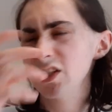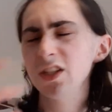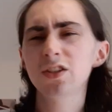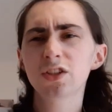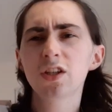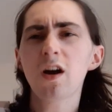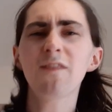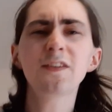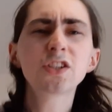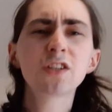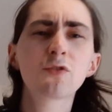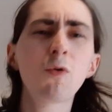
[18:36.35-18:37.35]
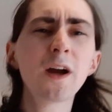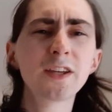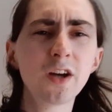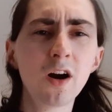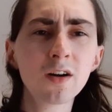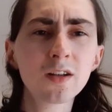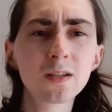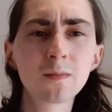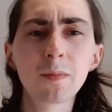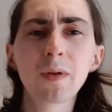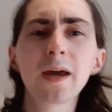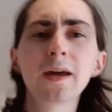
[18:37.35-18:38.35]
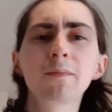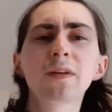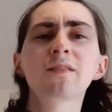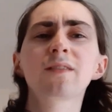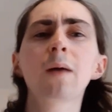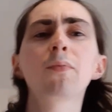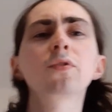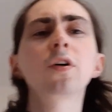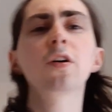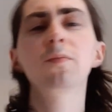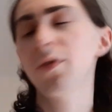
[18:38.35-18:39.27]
I think she's quite young to be playing Mrs. Appleyard,